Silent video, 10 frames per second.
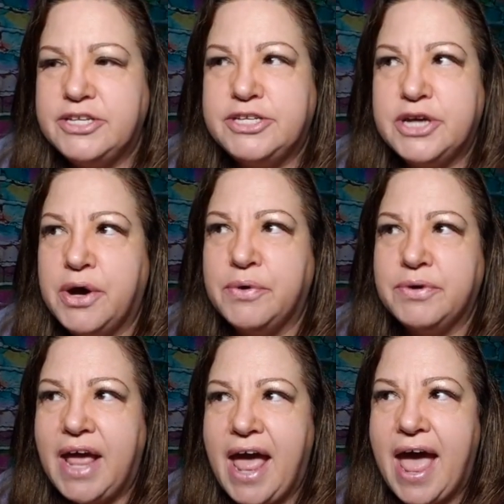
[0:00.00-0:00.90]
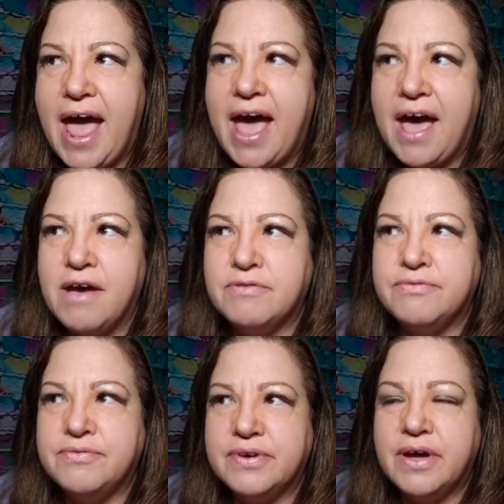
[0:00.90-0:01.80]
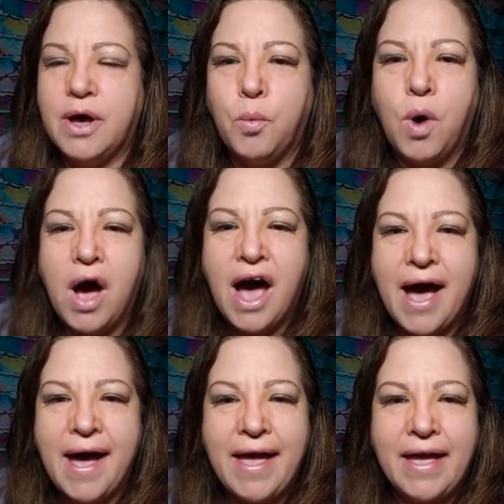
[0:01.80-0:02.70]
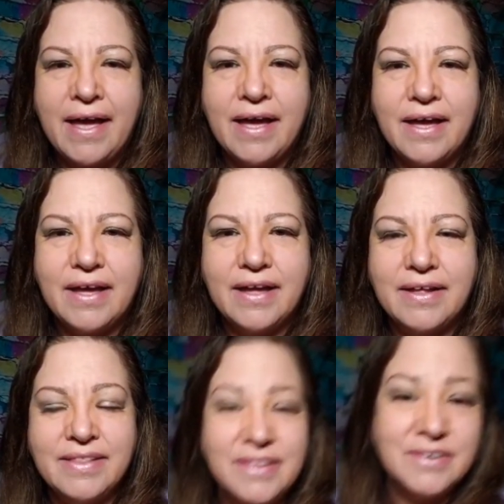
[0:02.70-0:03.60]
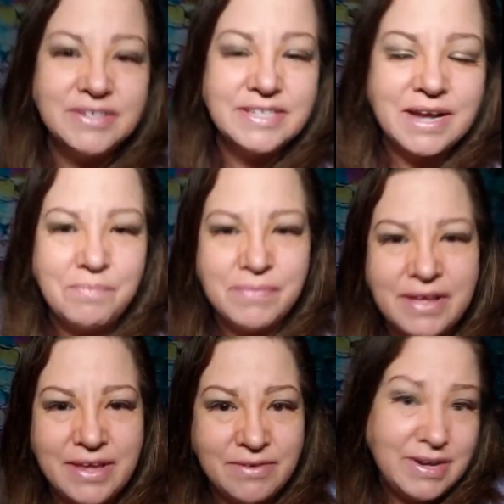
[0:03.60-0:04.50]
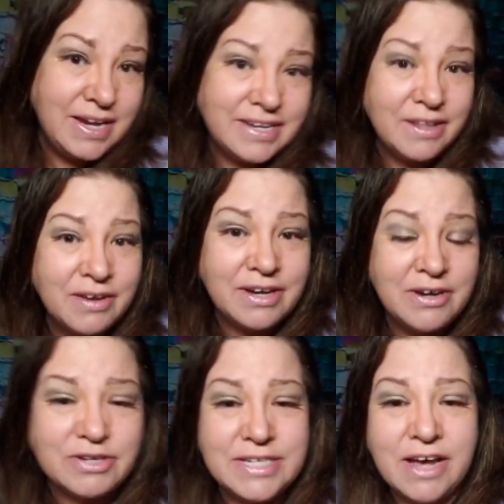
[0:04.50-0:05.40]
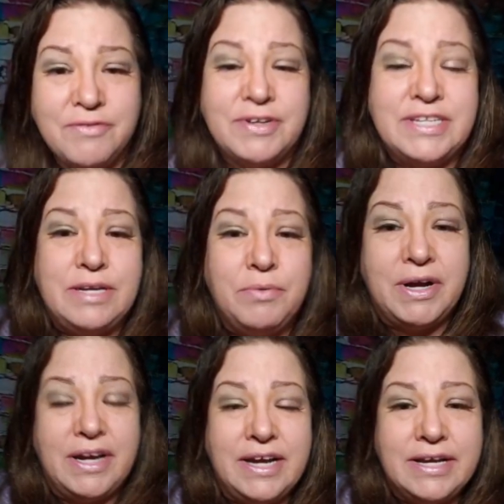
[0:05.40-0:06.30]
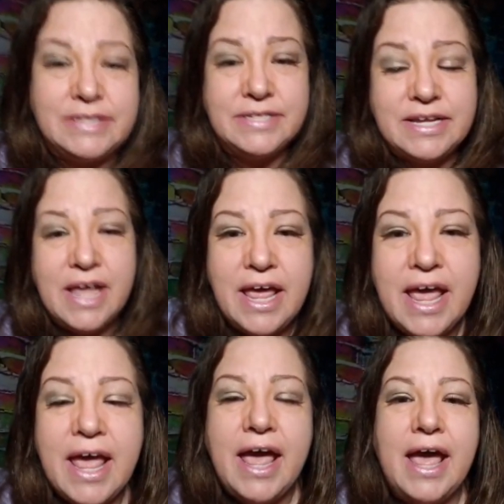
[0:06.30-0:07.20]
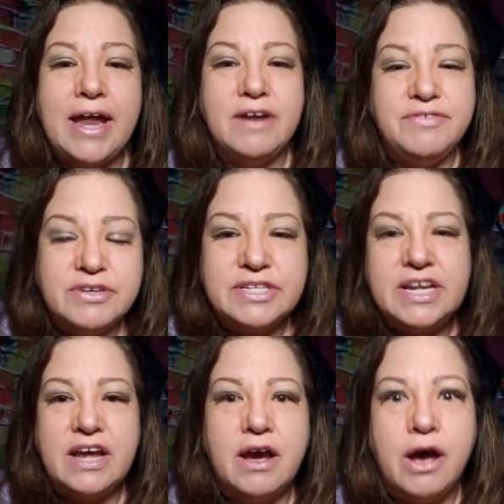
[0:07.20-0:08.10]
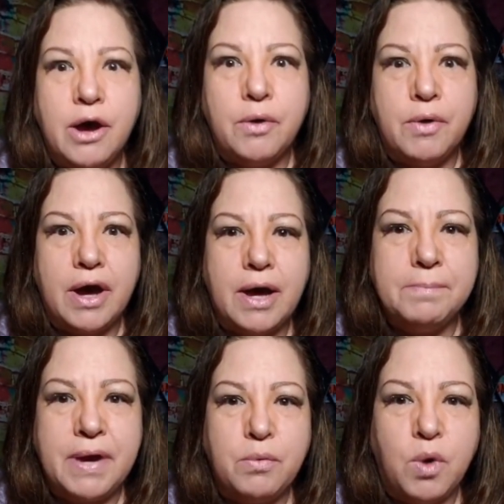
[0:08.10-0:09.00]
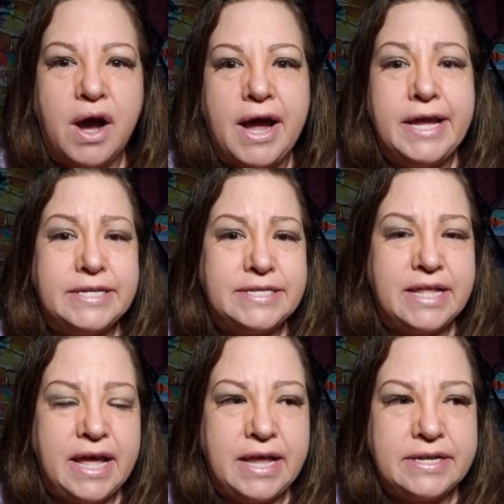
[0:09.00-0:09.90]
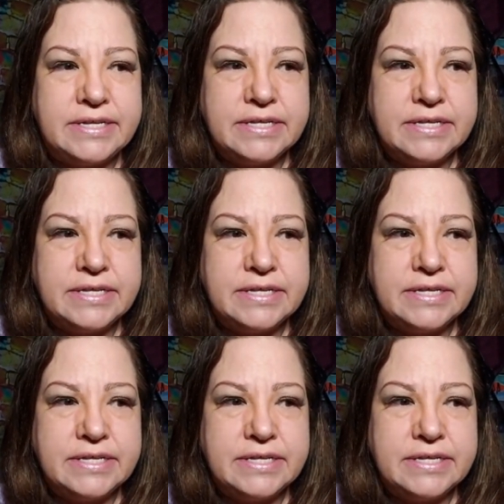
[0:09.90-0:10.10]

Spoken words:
don't have a why, then there's something that you need to look in yourself and see what it is. And if you say, oh, my why is that,